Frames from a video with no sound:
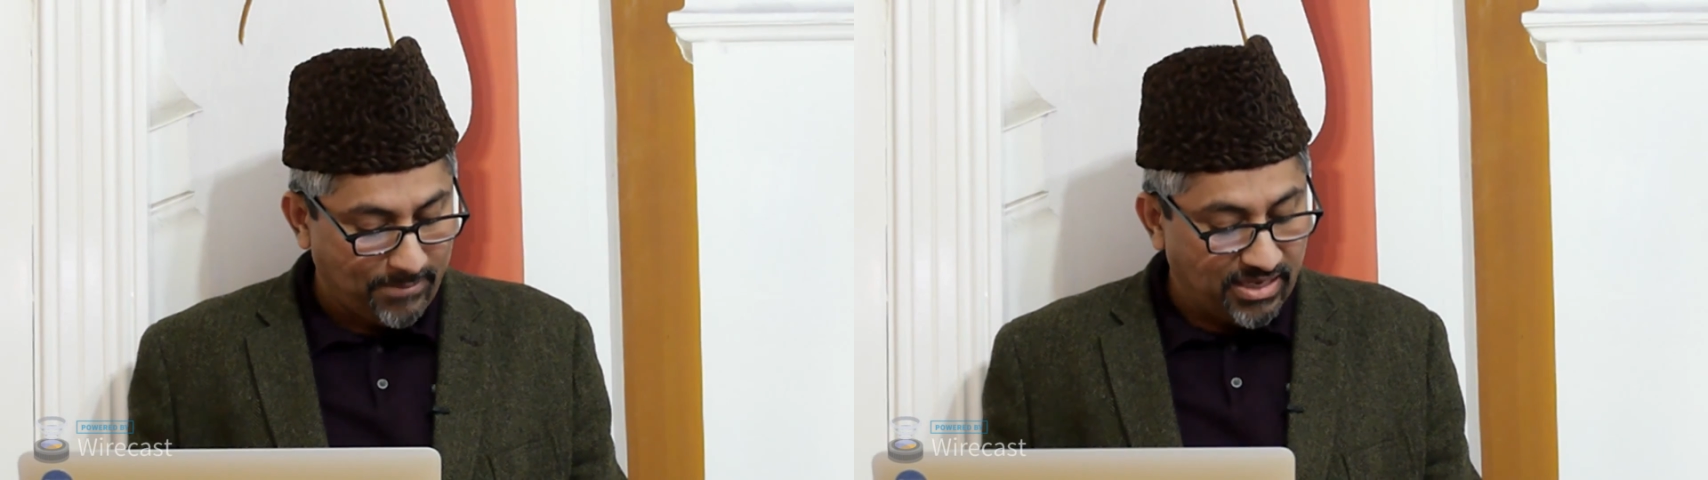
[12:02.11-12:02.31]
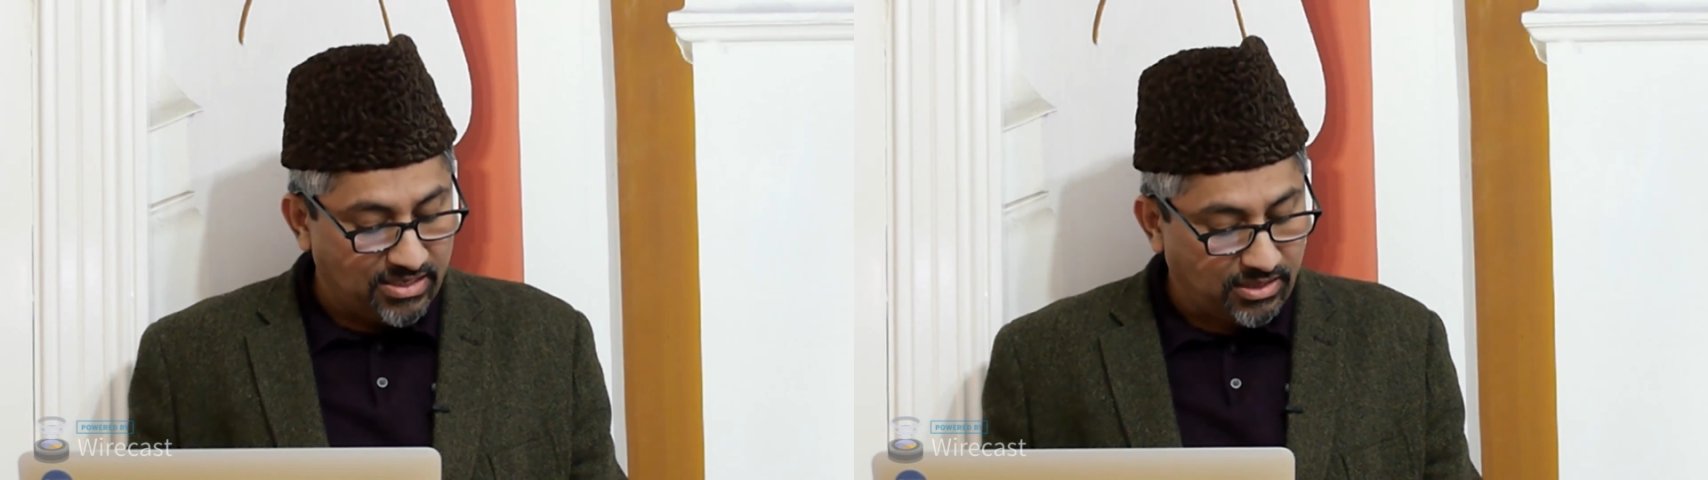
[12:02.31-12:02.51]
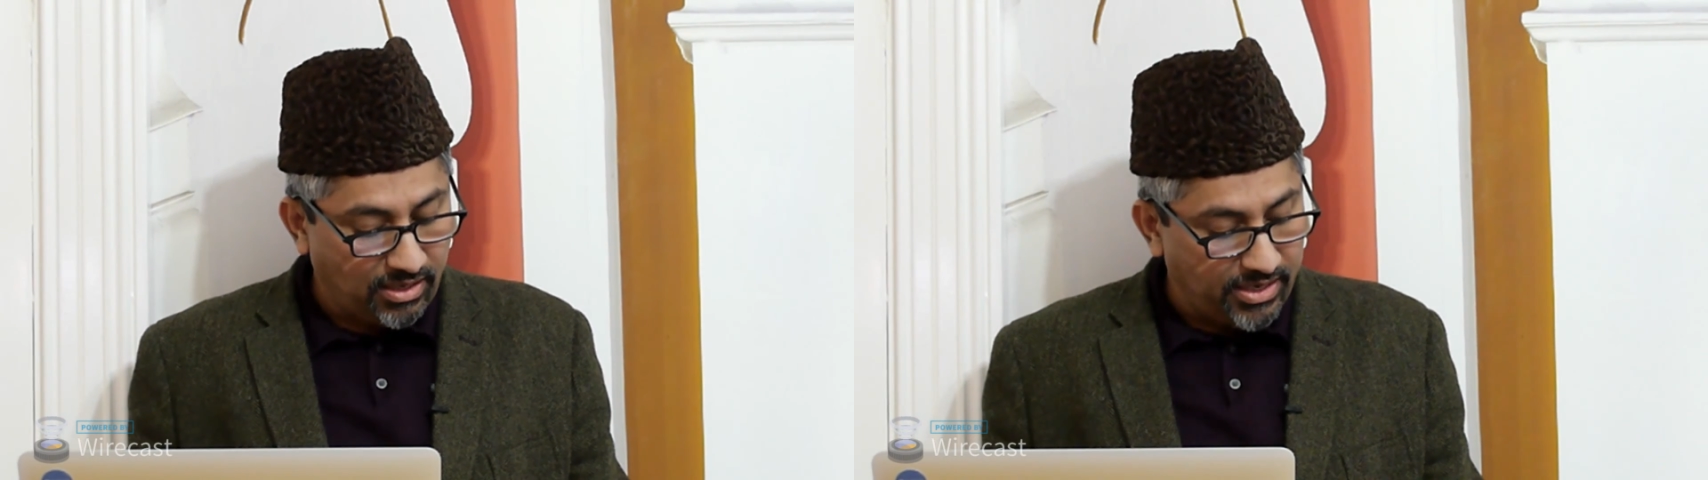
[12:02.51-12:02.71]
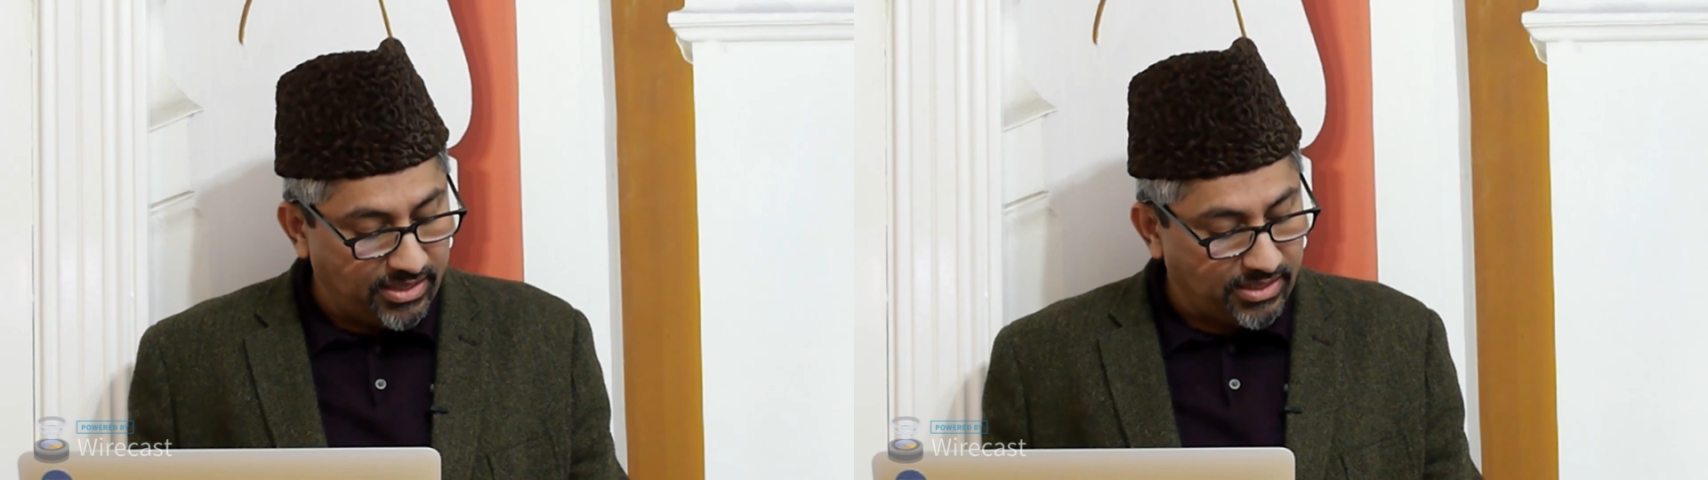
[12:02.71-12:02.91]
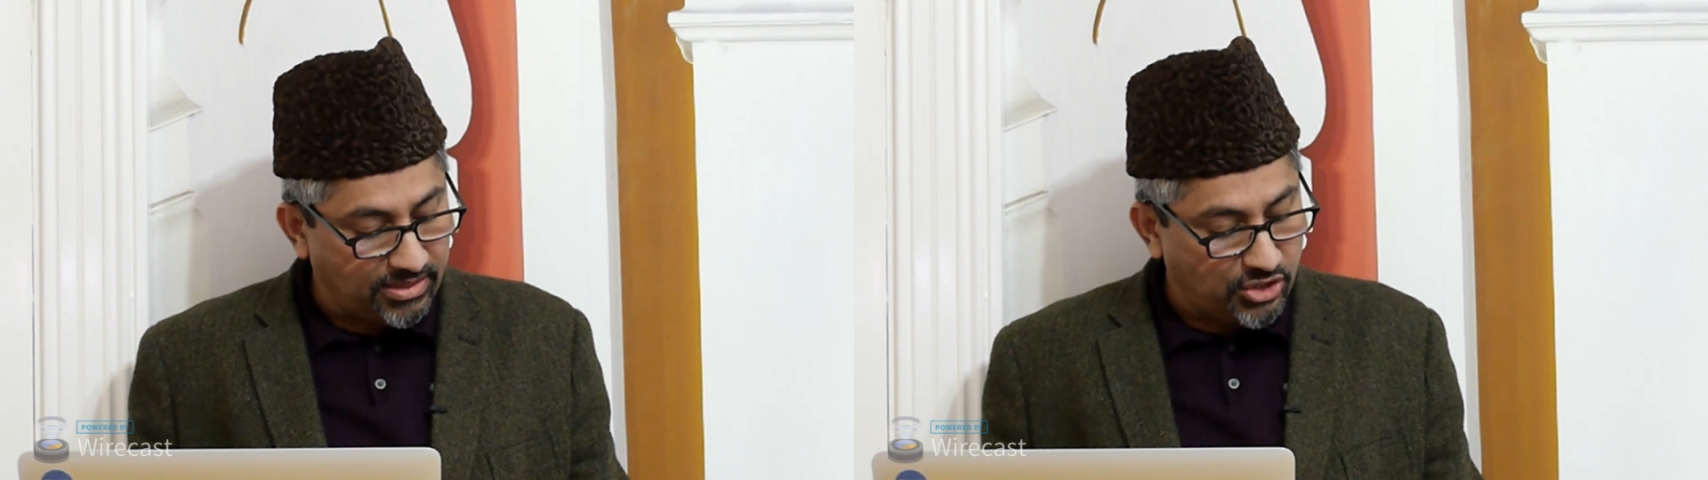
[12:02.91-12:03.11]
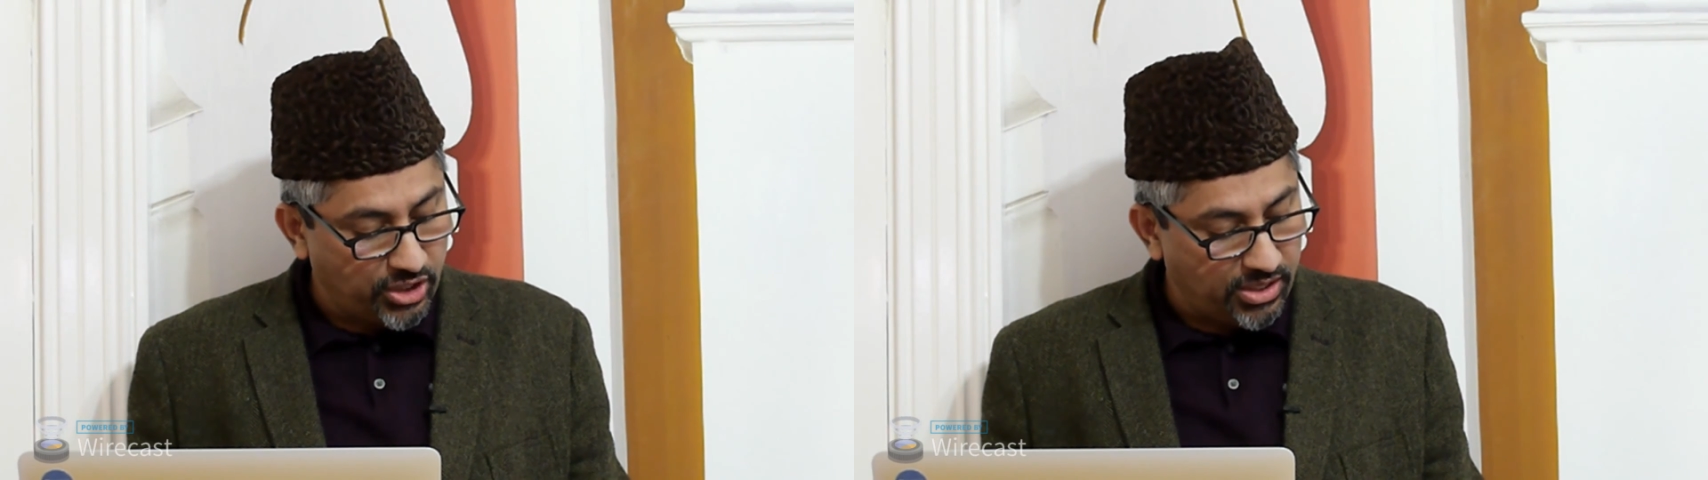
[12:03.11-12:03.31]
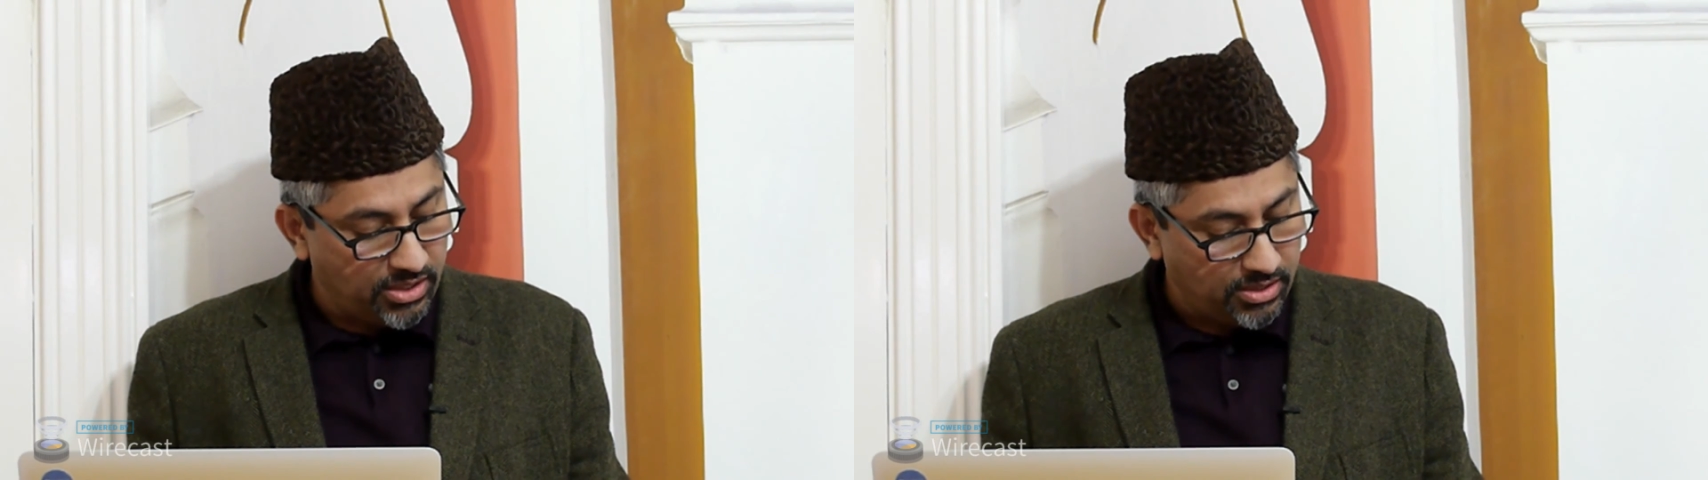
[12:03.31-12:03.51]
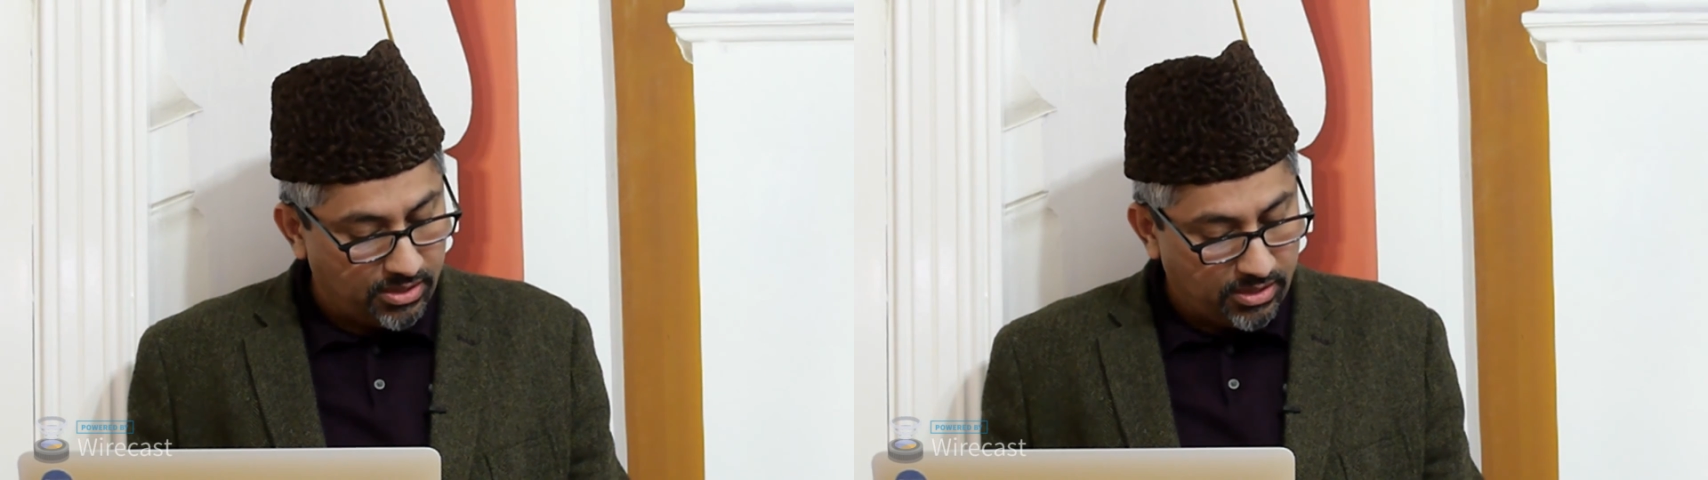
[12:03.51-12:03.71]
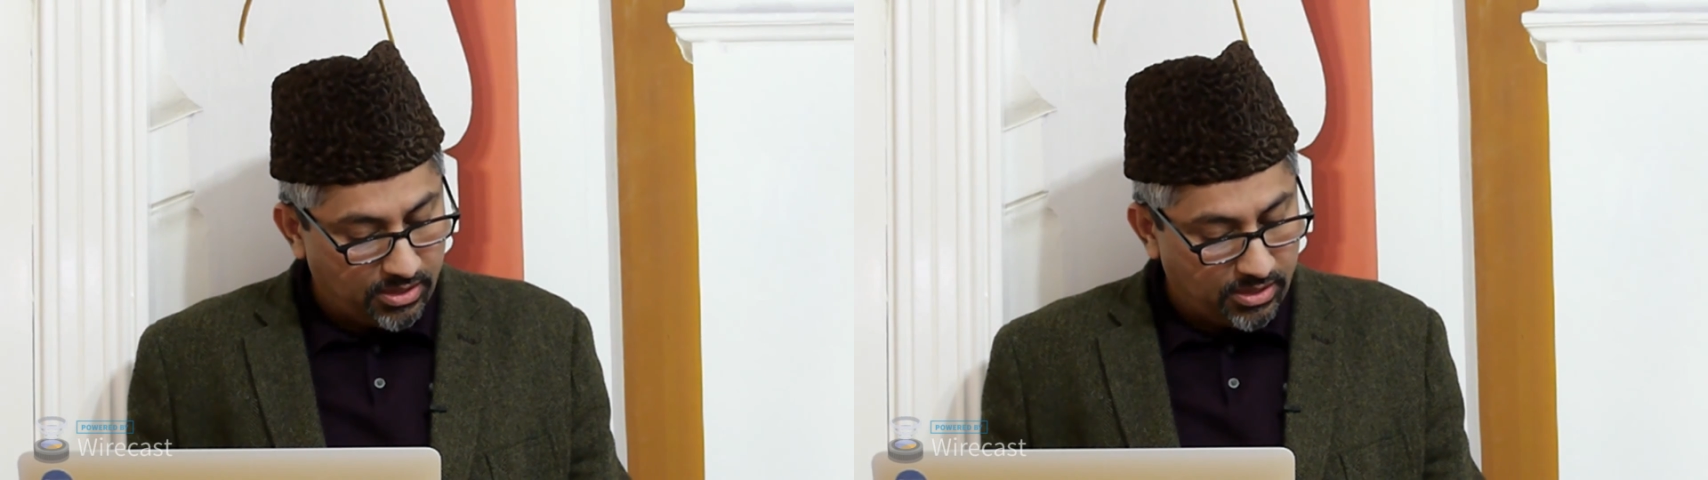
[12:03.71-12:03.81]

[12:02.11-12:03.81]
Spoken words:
It is clear that the jinn